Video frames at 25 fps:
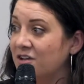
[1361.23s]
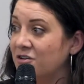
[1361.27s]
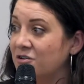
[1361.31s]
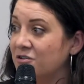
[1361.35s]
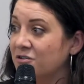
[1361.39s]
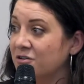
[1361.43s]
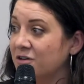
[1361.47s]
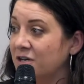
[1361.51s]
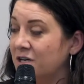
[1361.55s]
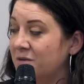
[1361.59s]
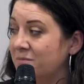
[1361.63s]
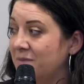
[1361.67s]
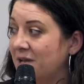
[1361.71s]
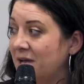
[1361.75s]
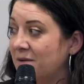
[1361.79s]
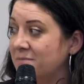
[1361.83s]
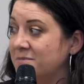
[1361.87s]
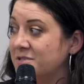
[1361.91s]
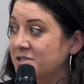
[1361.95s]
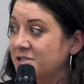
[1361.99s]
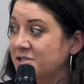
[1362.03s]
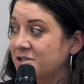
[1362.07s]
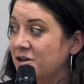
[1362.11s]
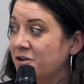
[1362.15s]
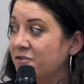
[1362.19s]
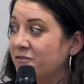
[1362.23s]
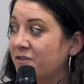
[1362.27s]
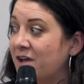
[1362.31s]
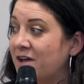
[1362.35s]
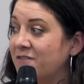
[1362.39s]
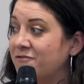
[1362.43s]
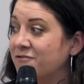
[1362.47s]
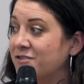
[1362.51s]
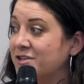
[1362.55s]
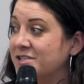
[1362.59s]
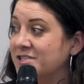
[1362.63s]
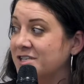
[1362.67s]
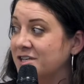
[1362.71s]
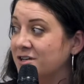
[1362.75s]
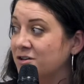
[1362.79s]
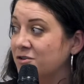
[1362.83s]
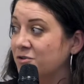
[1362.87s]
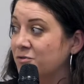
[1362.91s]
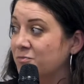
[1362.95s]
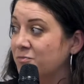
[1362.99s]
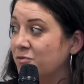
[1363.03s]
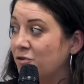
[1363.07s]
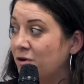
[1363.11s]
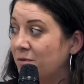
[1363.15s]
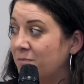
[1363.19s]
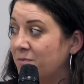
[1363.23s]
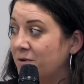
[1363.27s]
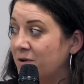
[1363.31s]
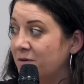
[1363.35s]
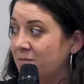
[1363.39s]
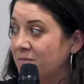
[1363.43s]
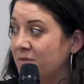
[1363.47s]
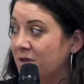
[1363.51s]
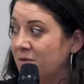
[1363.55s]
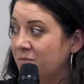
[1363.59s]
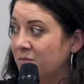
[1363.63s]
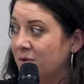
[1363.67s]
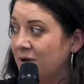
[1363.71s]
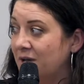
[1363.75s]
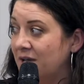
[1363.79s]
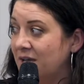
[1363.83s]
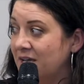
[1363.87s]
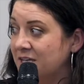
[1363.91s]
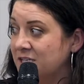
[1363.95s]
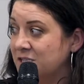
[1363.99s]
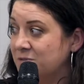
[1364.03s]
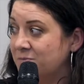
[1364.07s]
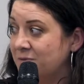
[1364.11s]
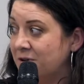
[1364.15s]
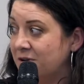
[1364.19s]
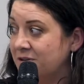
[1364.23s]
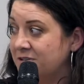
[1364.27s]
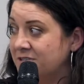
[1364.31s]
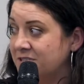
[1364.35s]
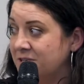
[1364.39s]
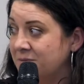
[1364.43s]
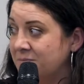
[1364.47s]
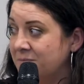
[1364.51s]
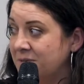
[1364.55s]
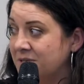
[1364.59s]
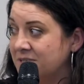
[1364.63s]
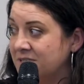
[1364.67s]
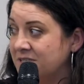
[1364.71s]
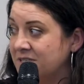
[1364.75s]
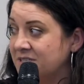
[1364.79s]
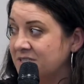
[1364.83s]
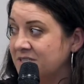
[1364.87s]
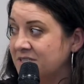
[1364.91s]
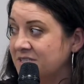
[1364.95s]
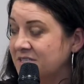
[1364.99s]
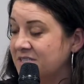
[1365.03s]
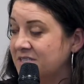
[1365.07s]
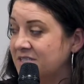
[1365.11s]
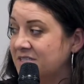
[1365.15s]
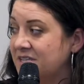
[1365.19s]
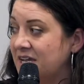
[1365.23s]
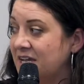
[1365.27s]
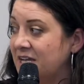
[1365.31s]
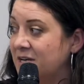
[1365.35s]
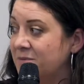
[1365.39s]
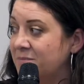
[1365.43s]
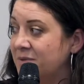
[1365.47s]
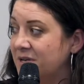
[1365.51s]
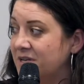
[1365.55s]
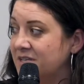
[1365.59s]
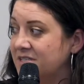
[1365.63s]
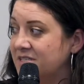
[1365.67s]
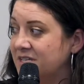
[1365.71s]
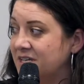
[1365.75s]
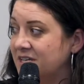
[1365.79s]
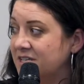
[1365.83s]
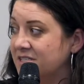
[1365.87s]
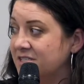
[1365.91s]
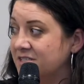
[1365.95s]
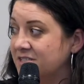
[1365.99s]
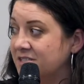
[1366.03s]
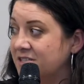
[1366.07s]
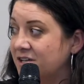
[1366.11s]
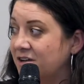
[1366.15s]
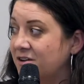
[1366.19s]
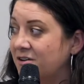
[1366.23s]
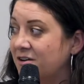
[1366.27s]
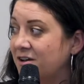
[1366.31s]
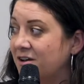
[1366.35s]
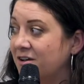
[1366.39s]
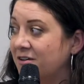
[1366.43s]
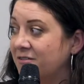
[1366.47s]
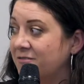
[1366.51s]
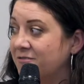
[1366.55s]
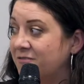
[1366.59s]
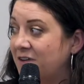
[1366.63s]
You're not going to be able to solve every single problem that we're experiencing in business and sustainability as a solo